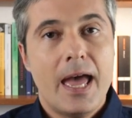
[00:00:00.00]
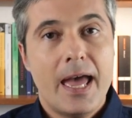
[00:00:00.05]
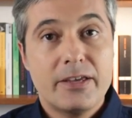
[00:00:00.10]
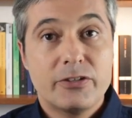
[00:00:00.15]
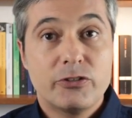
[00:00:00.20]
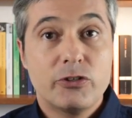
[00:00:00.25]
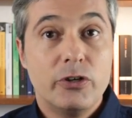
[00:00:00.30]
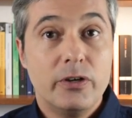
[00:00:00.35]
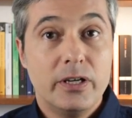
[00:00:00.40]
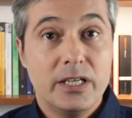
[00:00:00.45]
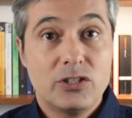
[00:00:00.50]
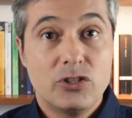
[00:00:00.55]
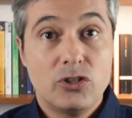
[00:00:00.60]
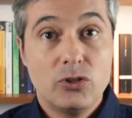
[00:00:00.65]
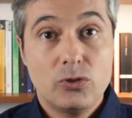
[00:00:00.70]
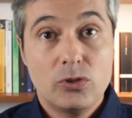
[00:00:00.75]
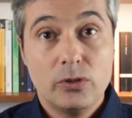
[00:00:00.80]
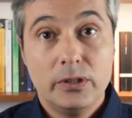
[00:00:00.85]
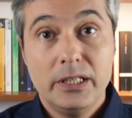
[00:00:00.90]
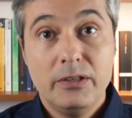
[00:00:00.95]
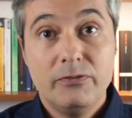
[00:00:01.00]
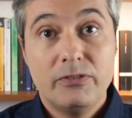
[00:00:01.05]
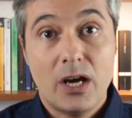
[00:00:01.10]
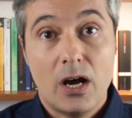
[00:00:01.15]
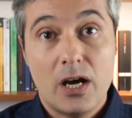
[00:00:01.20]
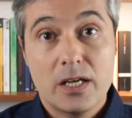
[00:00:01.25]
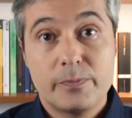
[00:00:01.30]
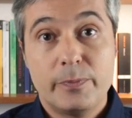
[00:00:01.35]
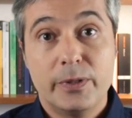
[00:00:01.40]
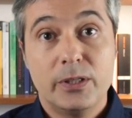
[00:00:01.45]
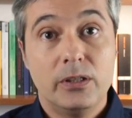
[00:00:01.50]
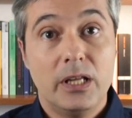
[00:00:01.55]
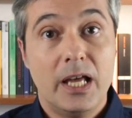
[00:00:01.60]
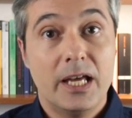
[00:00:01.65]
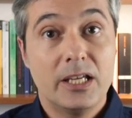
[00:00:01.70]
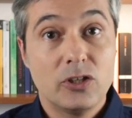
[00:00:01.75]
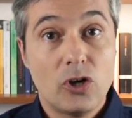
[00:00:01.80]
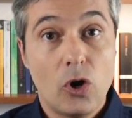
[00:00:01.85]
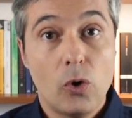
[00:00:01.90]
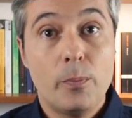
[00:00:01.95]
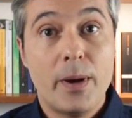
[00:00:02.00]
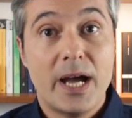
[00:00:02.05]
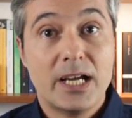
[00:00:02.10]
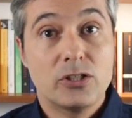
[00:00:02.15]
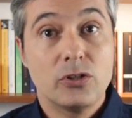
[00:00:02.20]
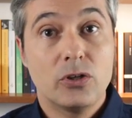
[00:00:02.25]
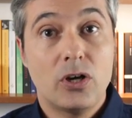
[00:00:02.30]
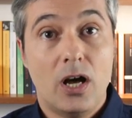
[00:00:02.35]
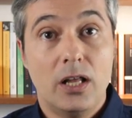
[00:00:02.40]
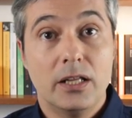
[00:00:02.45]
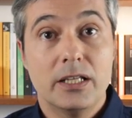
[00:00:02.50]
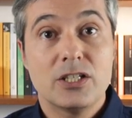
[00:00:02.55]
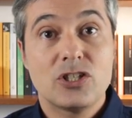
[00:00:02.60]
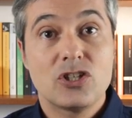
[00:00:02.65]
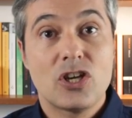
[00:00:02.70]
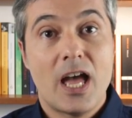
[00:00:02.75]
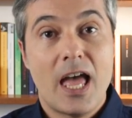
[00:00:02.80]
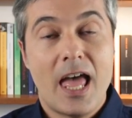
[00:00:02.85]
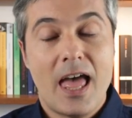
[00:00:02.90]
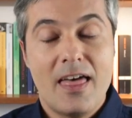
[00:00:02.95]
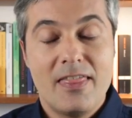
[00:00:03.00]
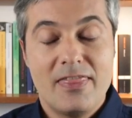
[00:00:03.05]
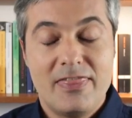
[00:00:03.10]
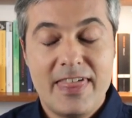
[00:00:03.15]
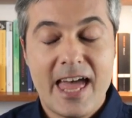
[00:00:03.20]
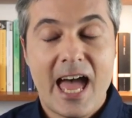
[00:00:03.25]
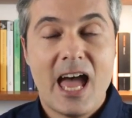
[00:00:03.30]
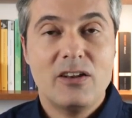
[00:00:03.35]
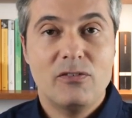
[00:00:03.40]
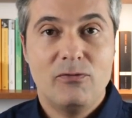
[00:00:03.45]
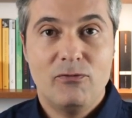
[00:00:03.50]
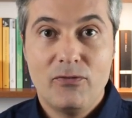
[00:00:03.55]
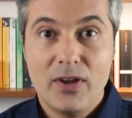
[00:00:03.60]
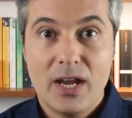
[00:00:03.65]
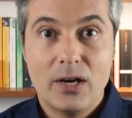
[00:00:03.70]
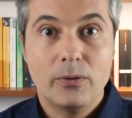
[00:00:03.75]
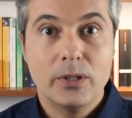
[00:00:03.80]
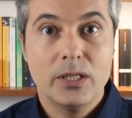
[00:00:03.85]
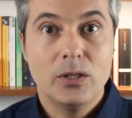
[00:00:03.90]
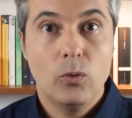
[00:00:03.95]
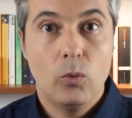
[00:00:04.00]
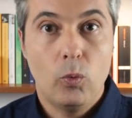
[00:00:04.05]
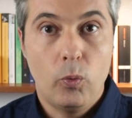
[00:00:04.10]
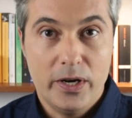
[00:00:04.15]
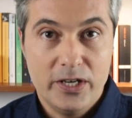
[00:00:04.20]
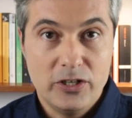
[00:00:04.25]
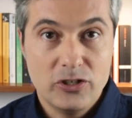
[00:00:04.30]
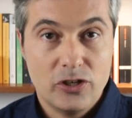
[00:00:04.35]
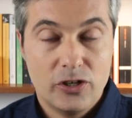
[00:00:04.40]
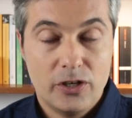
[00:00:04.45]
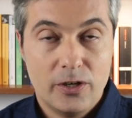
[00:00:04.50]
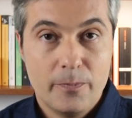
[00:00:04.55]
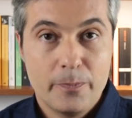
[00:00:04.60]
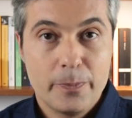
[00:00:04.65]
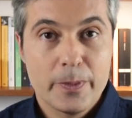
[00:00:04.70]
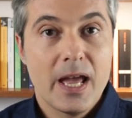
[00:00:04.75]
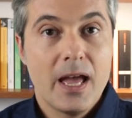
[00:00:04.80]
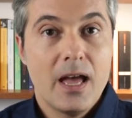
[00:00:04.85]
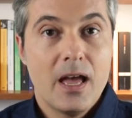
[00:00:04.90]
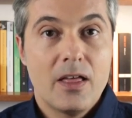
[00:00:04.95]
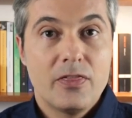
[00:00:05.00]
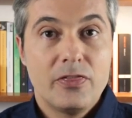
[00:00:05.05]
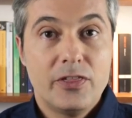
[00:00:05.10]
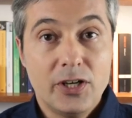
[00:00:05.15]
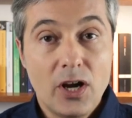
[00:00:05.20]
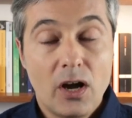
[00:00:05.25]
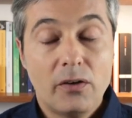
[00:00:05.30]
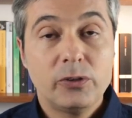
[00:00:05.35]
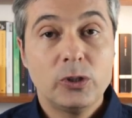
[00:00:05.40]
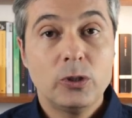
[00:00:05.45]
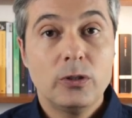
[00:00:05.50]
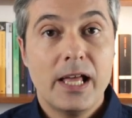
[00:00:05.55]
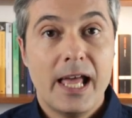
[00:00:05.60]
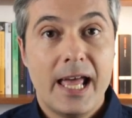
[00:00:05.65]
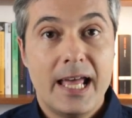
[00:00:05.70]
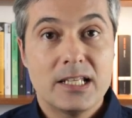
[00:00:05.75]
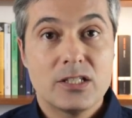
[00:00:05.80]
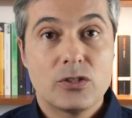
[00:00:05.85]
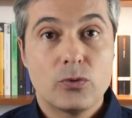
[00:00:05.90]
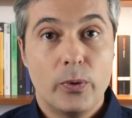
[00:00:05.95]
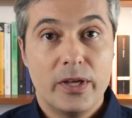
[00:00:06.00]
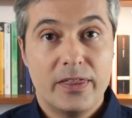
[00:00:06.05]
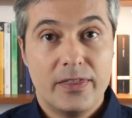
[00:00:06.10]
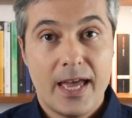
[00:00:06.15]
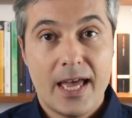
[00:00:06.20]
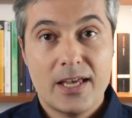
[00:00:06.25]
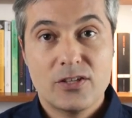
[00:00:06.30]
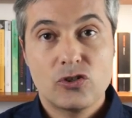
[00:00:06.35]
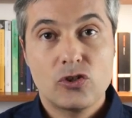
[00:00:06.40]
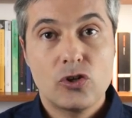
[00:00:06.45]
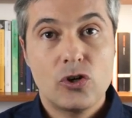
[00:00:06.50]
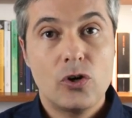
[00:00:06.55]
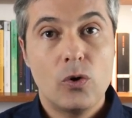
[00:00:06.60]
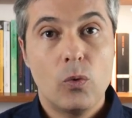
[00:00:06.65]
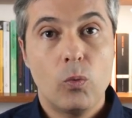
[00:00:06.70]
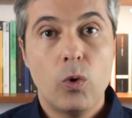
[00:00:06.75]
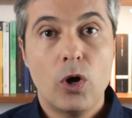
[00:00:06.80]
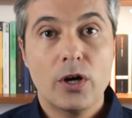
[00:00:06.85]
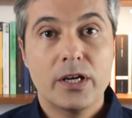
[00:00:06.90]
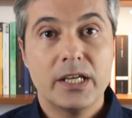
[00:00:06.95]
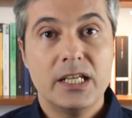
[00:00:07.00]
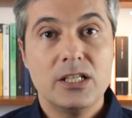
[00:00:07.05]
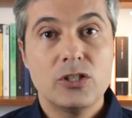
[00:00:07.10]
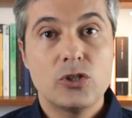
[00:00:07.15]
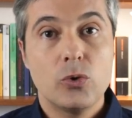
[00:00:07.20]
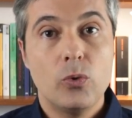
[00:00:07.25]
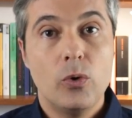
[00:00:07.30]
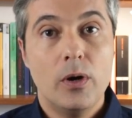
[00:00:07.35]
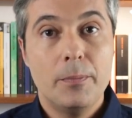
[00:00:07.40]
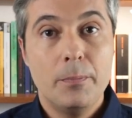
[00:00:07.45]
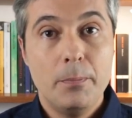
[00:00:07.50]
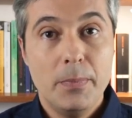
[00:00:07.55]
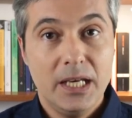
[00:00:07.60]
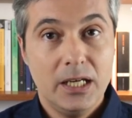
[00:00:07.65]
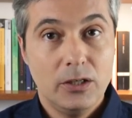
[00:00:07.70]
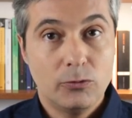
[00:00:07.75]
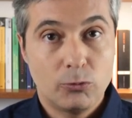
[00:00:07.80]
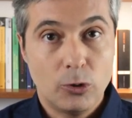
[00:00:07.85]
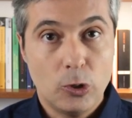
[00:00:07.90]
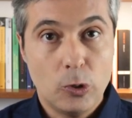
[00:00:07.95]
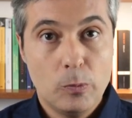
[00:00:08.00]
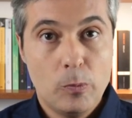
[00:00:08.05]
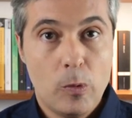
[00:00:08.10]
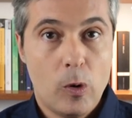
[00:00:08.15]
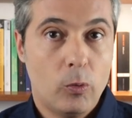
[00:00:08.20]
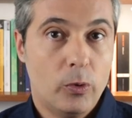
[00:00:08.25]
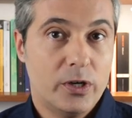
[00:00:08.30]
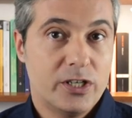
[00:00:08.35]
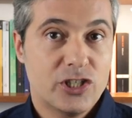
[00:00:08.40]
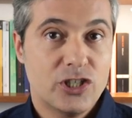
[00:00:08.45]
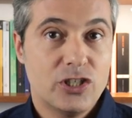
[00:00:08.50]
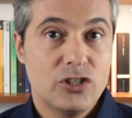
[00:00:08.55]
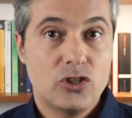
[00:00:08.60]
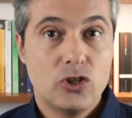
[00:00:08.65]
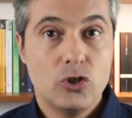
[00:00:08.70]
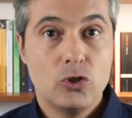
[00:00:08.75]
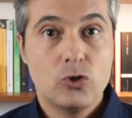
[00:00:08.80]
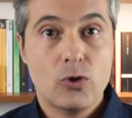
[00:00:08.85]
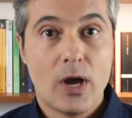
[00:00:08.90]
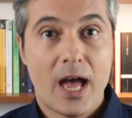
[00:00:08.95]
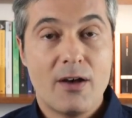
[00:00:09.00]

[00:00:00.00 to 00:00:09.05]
Esther is due to leave the hospital and go back to college that very winter. The novel ends with Esther walking into a meeting room where she's due to